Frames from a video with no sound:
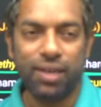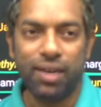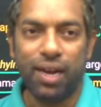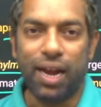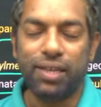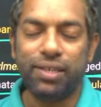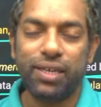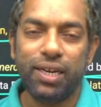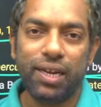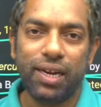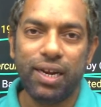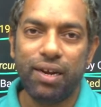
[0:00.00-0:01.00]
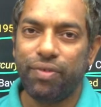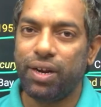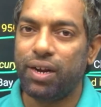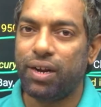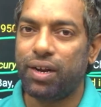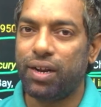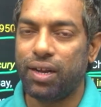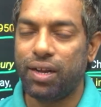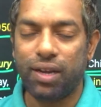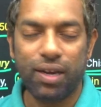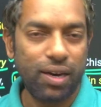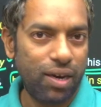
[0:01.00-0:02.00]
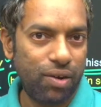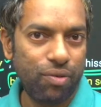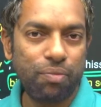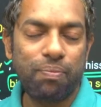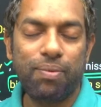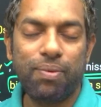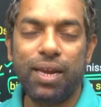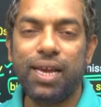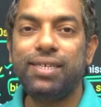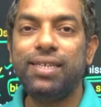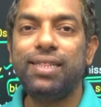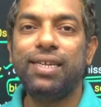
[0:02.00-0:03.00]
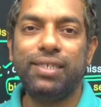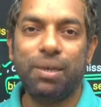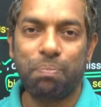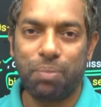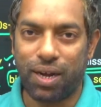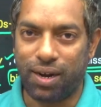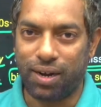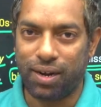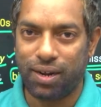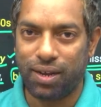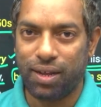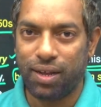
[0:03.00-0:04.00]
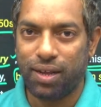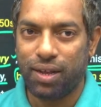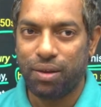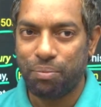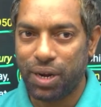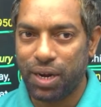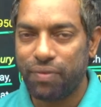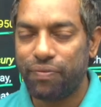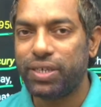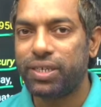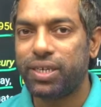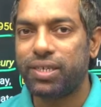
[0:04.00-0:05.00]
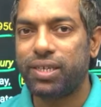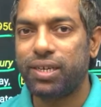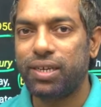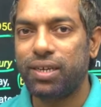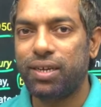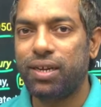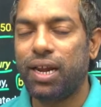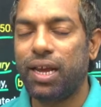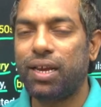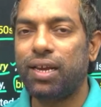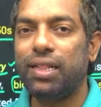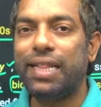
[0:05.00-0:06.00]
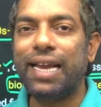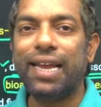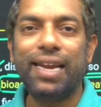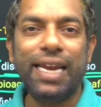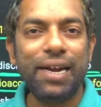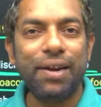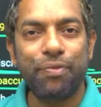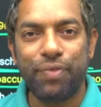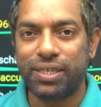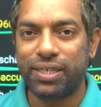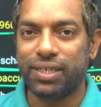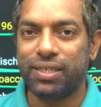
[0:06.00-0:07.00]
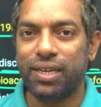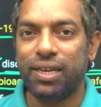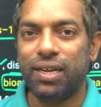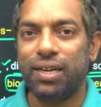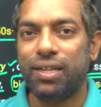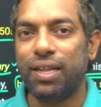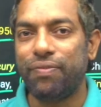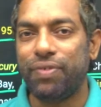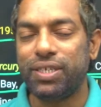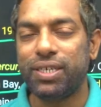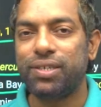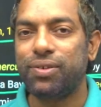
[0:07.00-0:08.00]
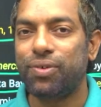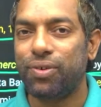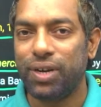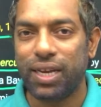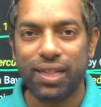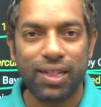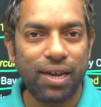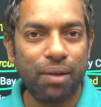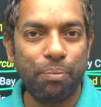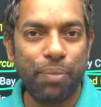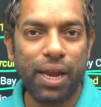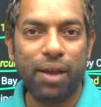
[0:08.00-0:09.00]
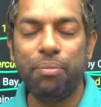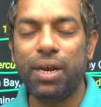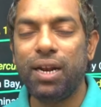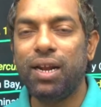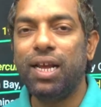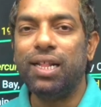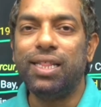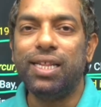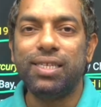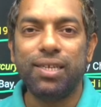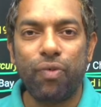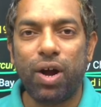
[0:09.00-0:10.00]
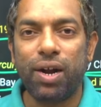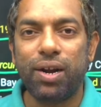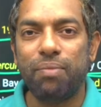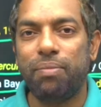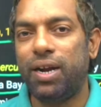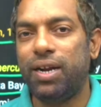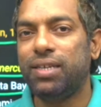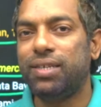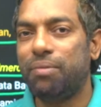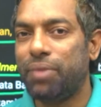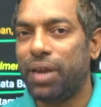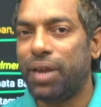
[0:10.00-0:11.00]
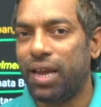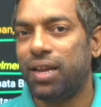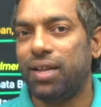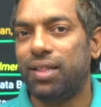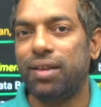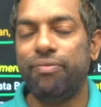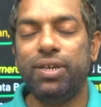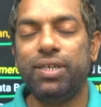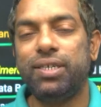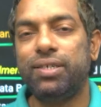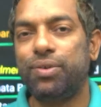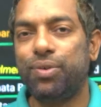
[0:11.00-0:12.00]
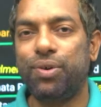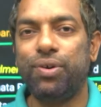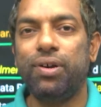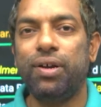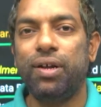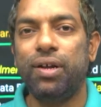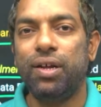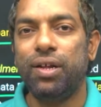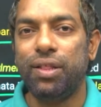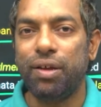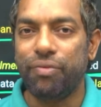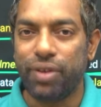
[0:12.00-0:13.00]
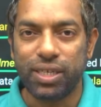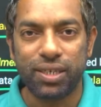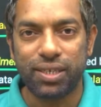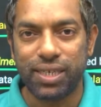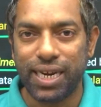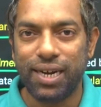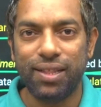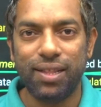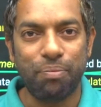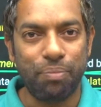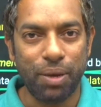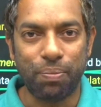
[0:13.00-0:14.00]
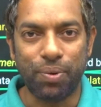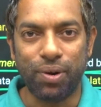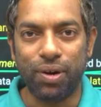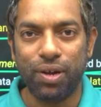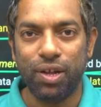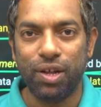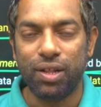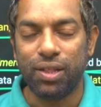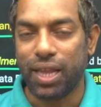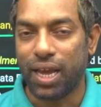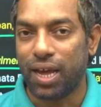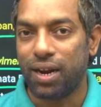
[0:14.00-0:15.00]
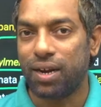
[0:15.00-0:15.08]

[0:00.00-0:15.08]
actually it will took place in the Japan. Mean fishes like they can eat fishes. The fishes grown in the bay, mean there is a water body, some area the fishes grown. The fishes eat the people. They are